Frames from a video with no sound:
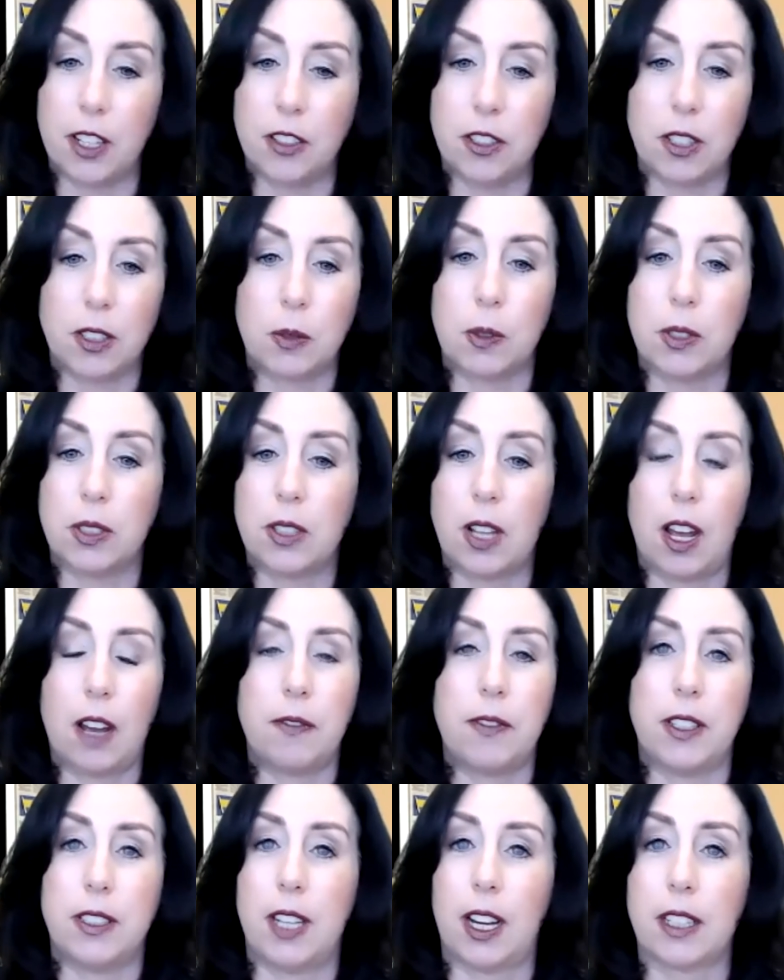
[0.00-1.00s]
it just was
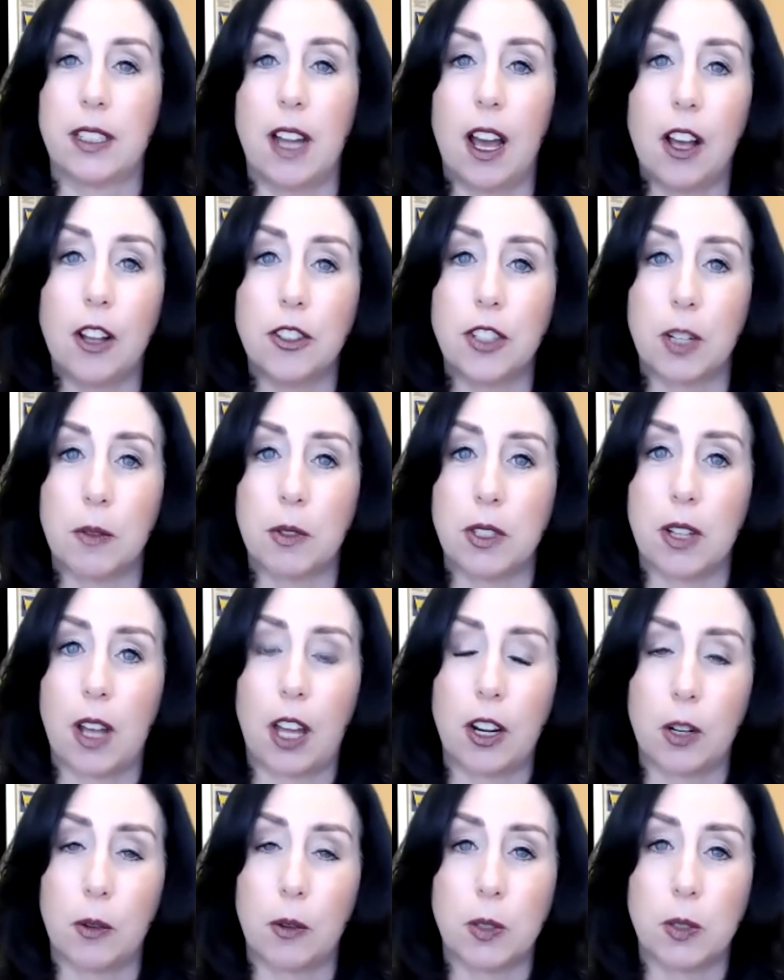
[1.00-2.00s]
tough the technology was
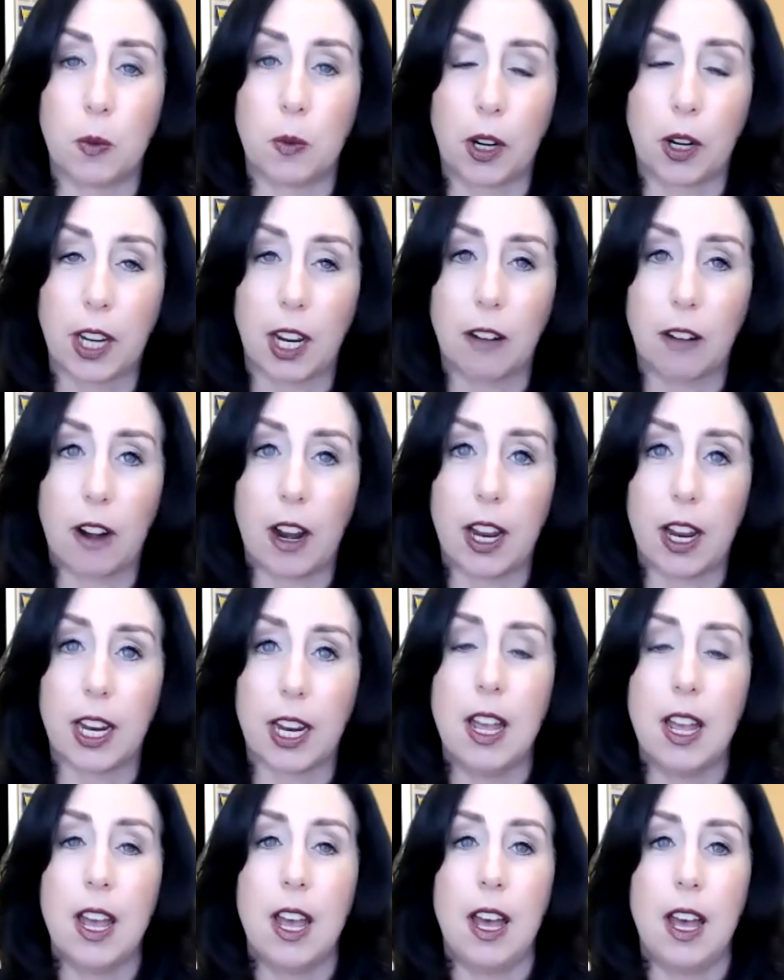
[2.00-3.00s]
not always working
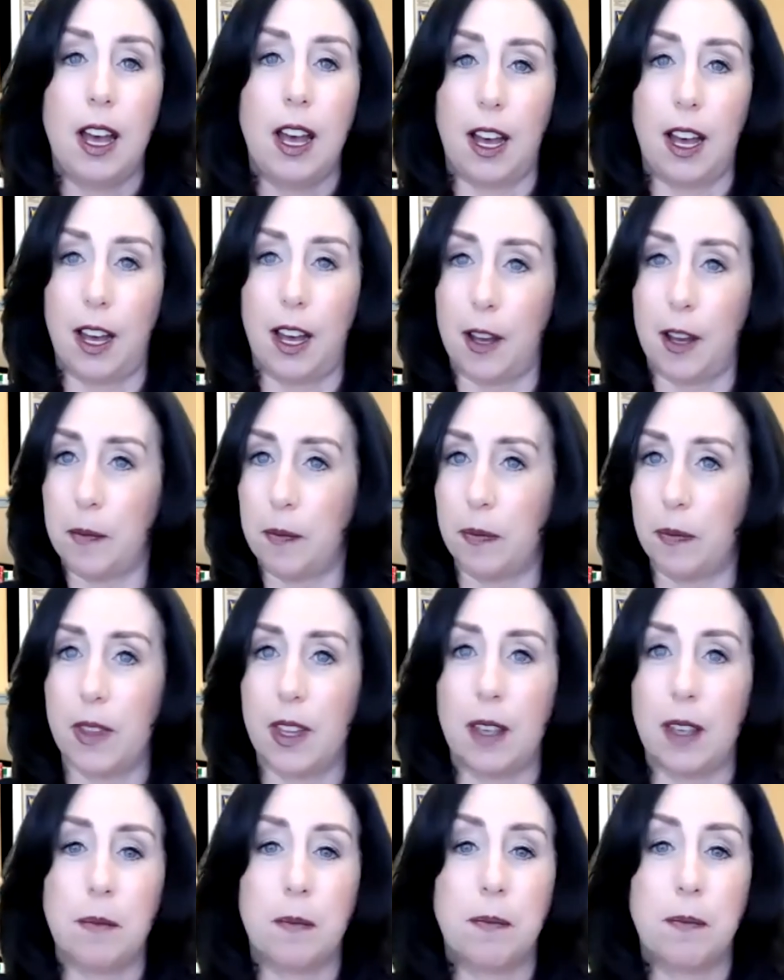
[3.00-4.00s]
right um,
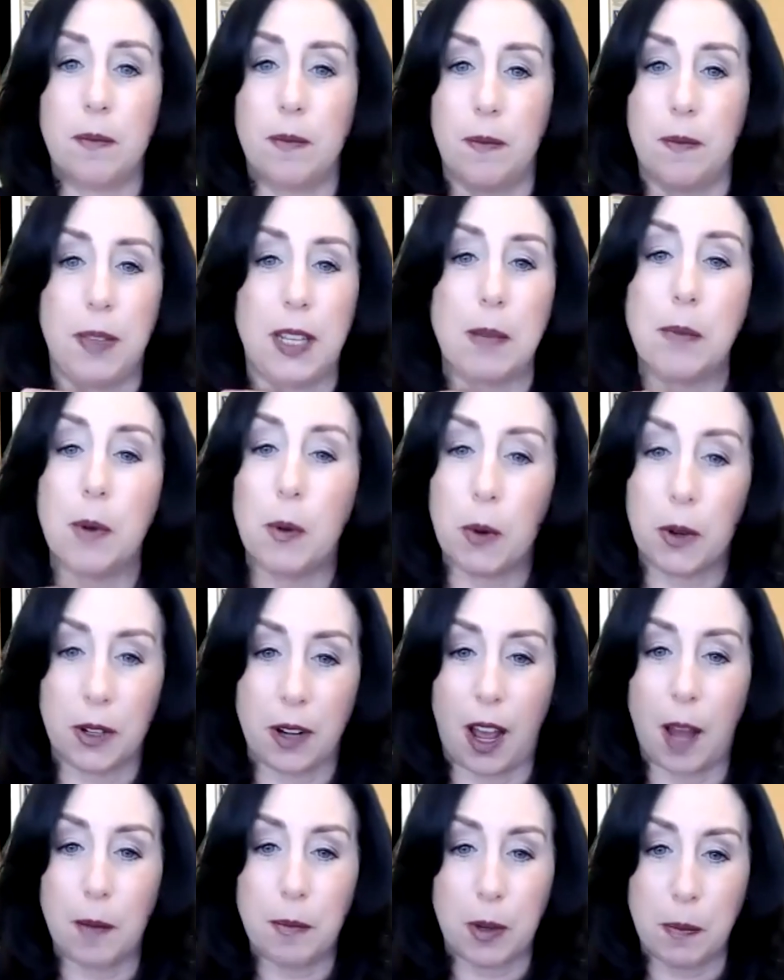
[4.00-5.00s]
people were
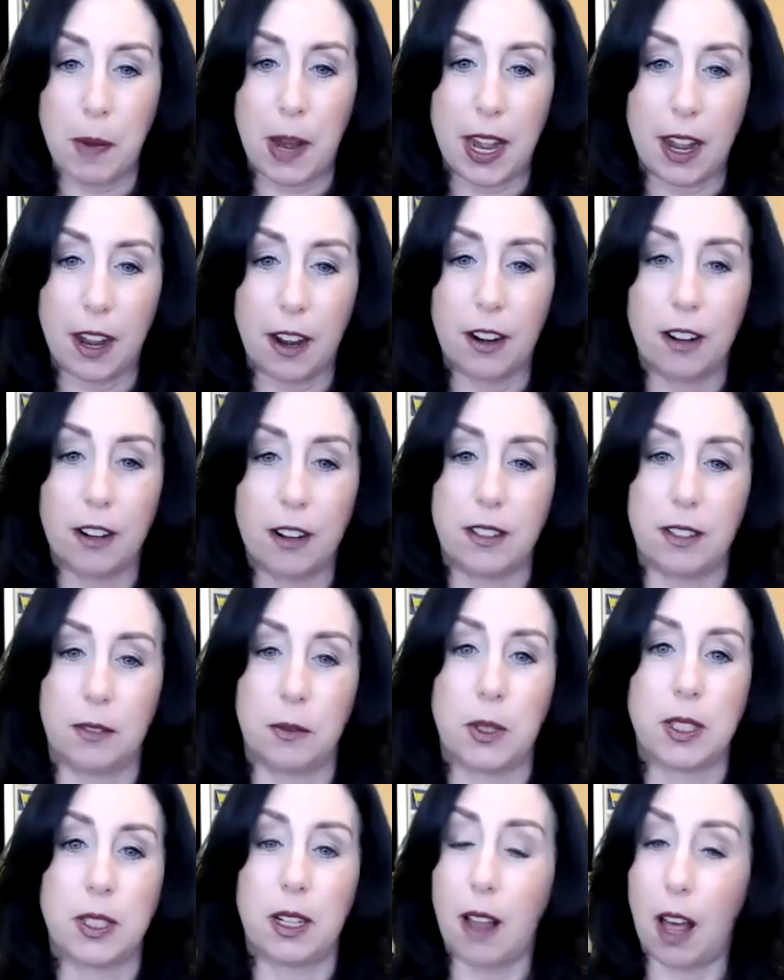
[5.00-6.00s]
not prepared there
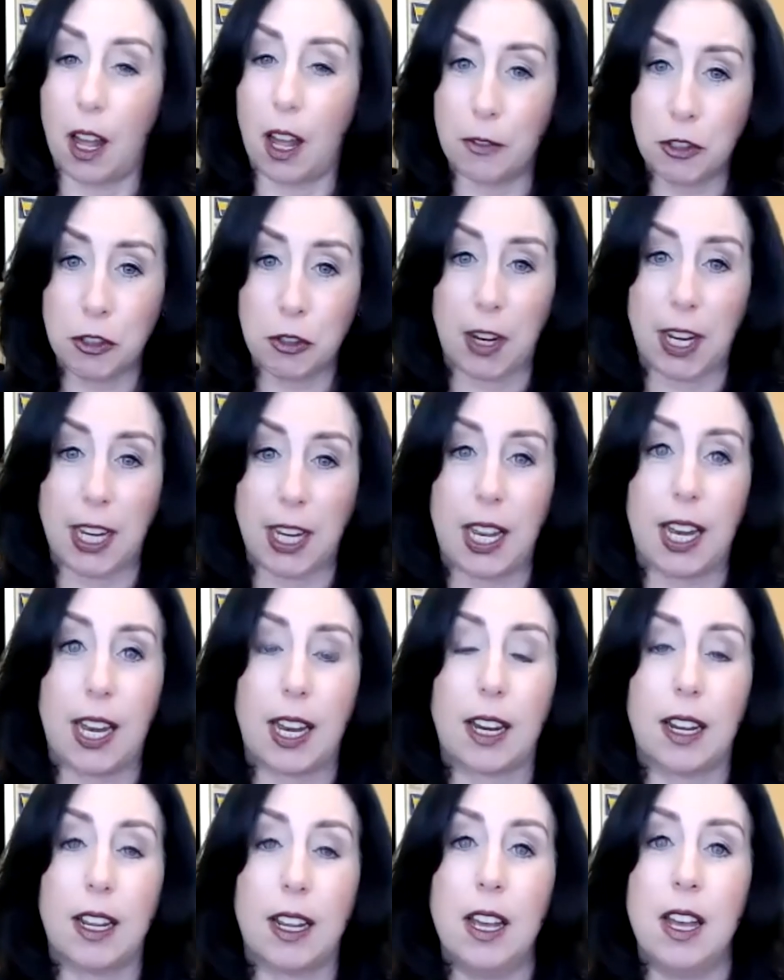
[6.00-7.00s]
wasn't a lot of
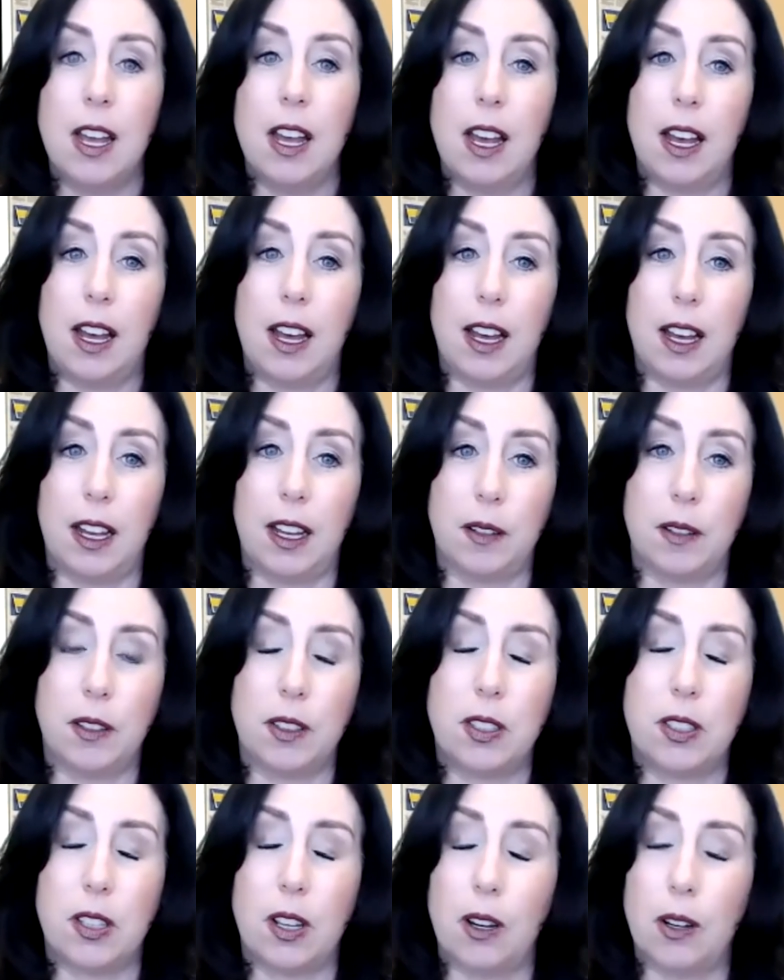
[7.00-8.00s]
training uh,
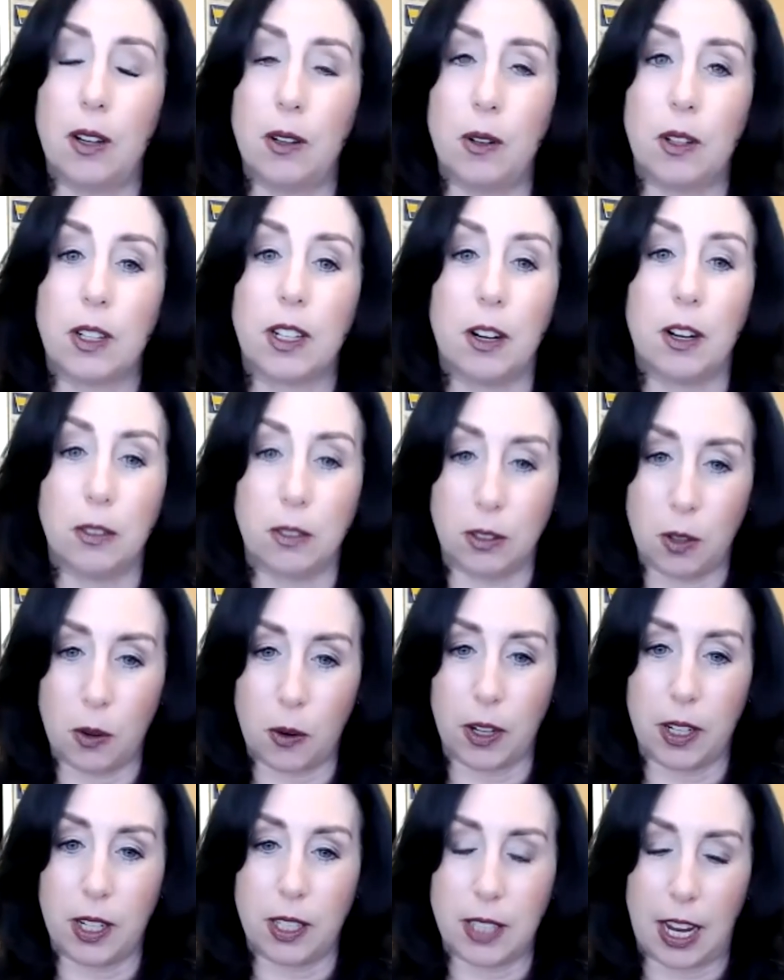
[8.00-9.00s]
so you know
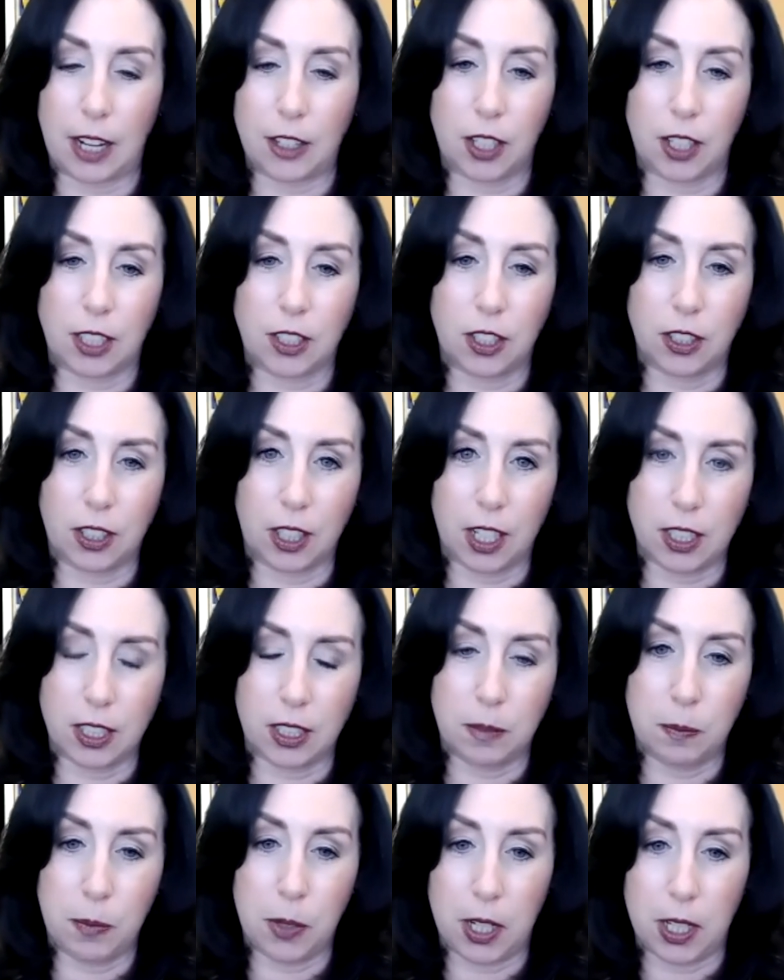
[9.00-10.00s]
lauren is actually she's going to
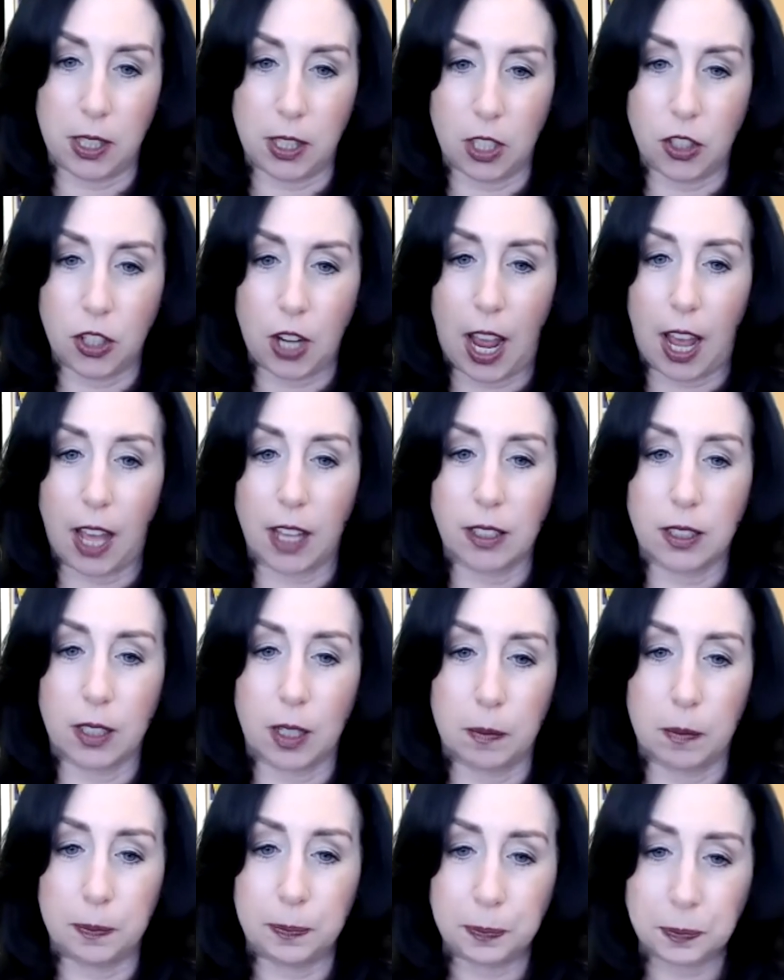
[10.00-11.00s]
put in the chat
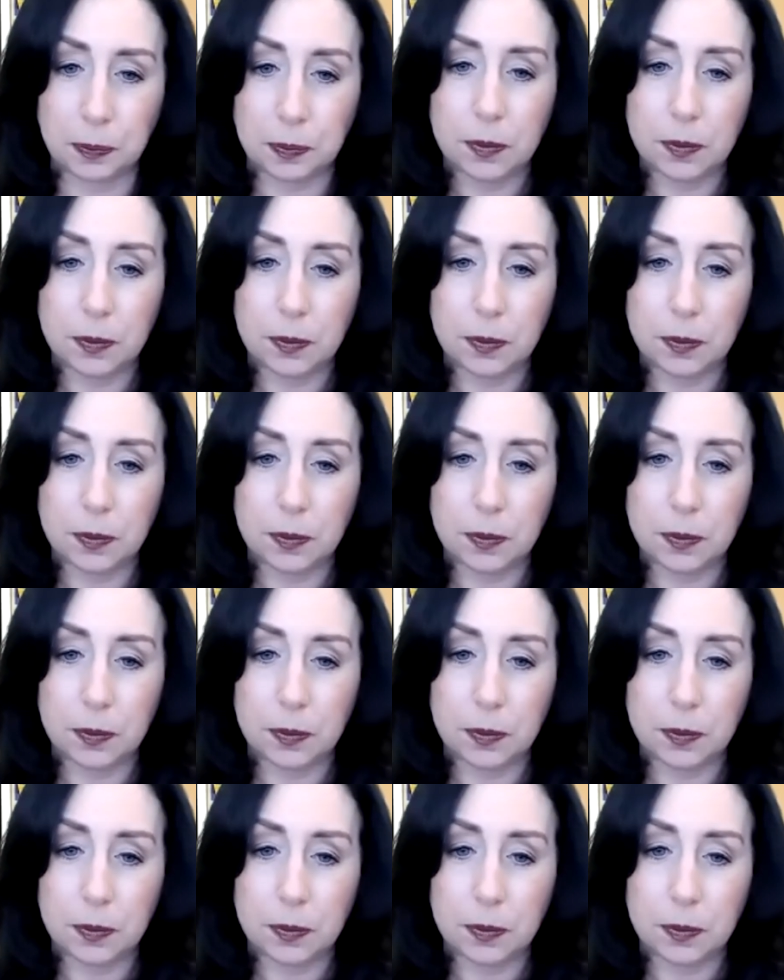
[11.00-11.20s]
some